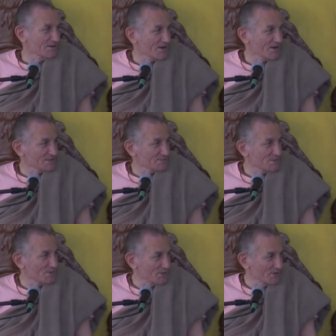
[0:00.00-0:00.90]
Narayan
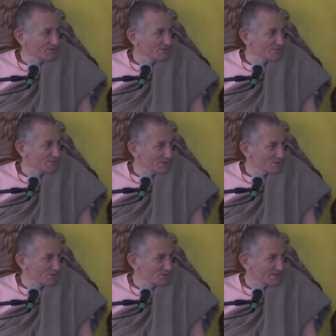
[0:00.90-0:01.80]
is more beautiful in
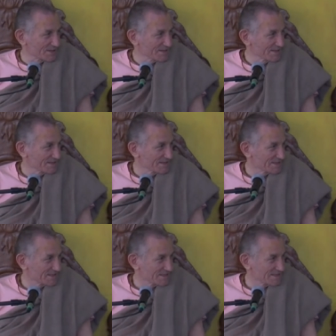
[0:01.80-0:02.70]
Vaikuntha,
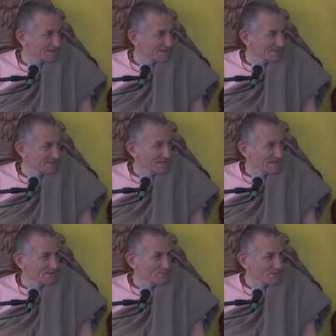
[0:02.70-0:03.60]

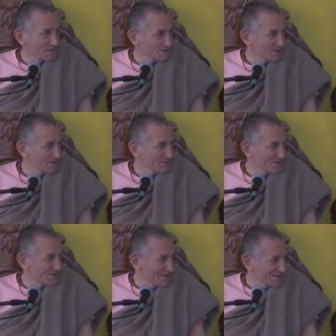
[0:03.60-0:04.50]
and in Braja,
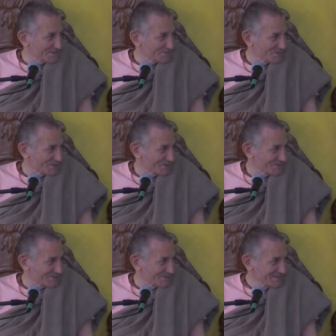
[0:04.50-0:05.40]
Radharani is more
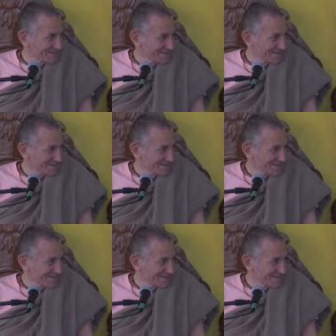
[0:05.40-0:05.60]
beautiful.